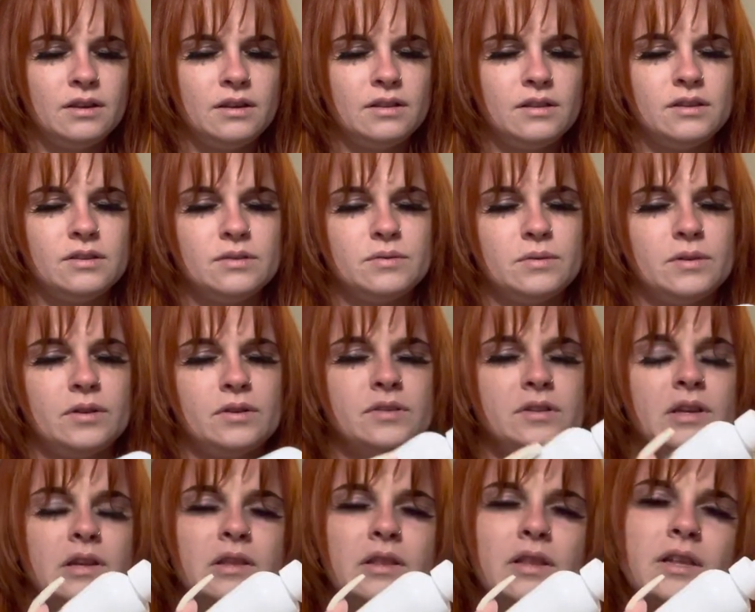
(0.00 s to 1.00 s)
This one
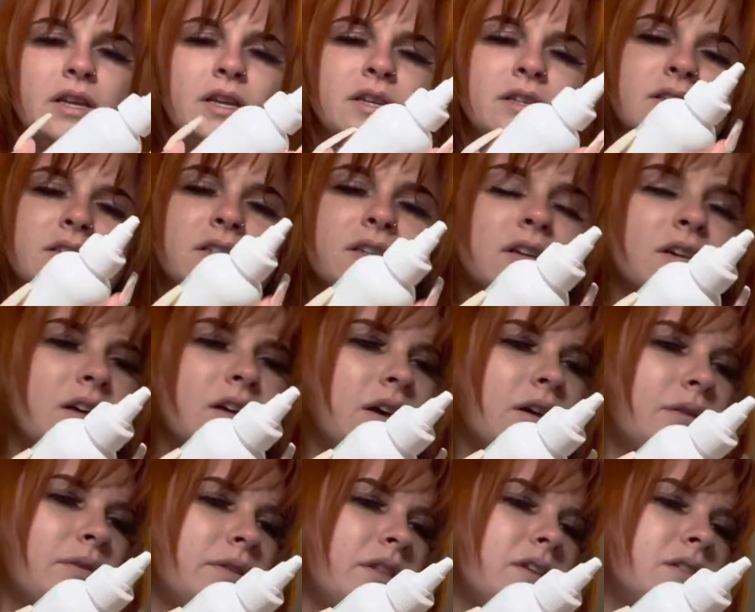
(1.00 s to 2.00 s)
also lists.
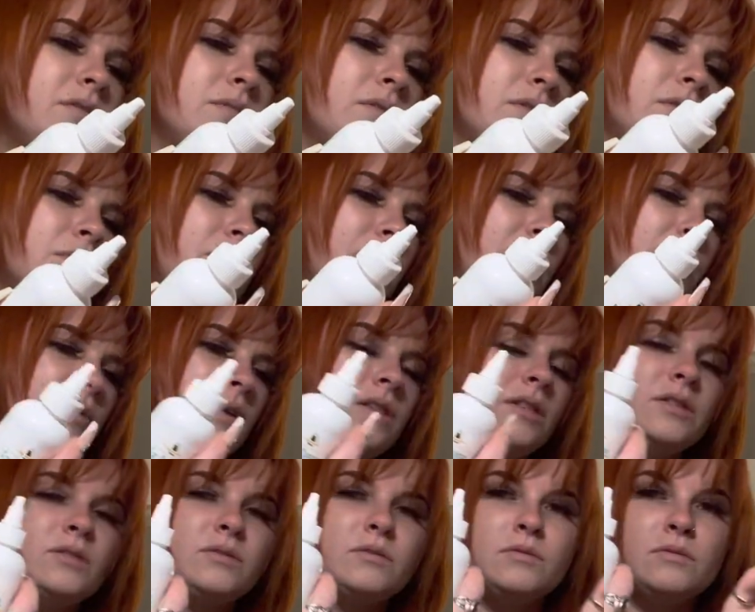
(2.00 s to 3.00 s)
Oh, and this one, by the way,
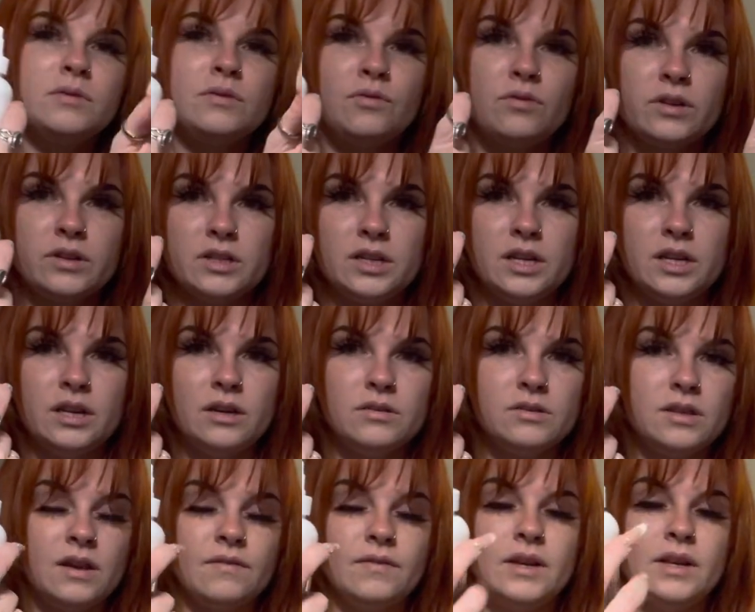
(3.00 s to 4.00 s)
this one was
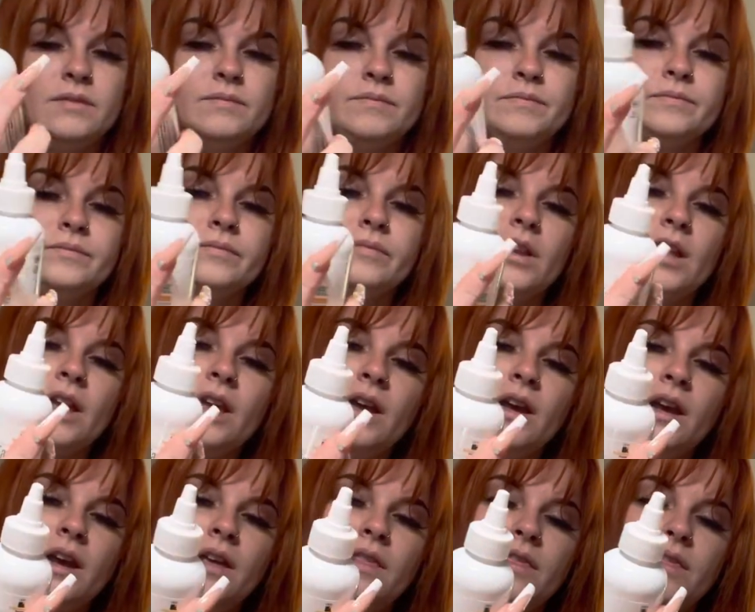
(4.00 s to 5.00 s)
$14.07
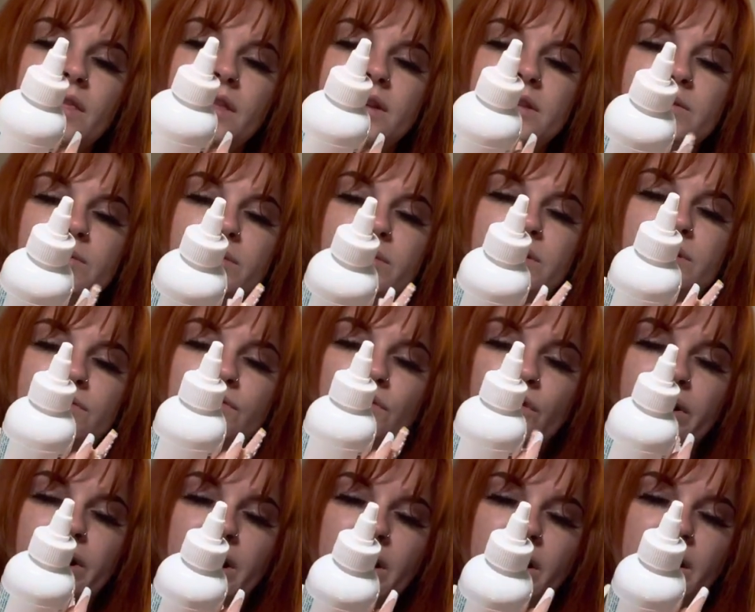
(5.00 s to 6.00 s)
and this one's
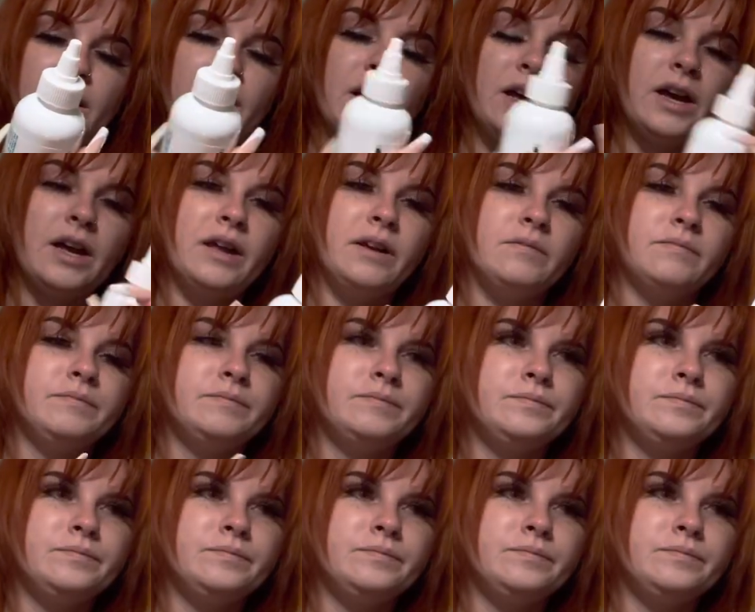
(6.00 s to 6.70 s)
$4.89.